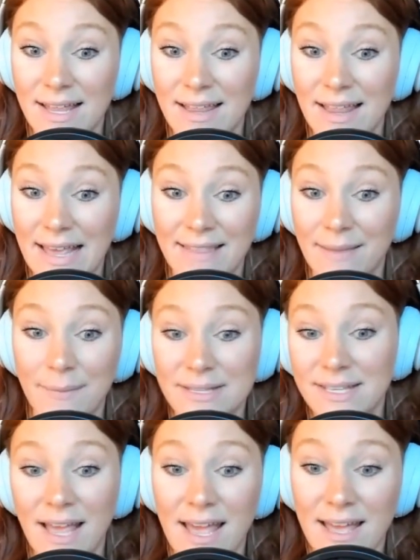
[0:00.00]
like, they might
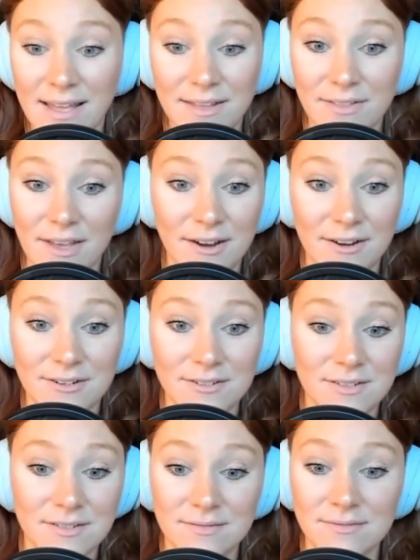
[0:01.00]
say
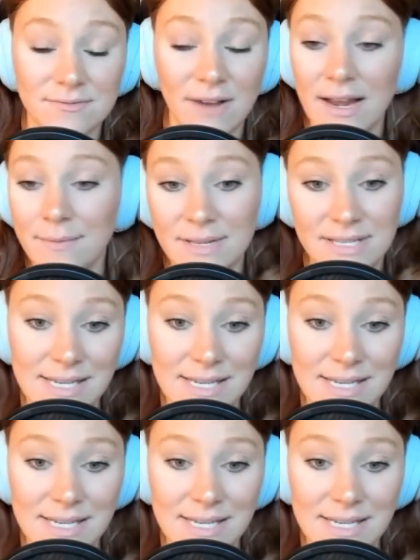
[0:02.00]
there's vitamin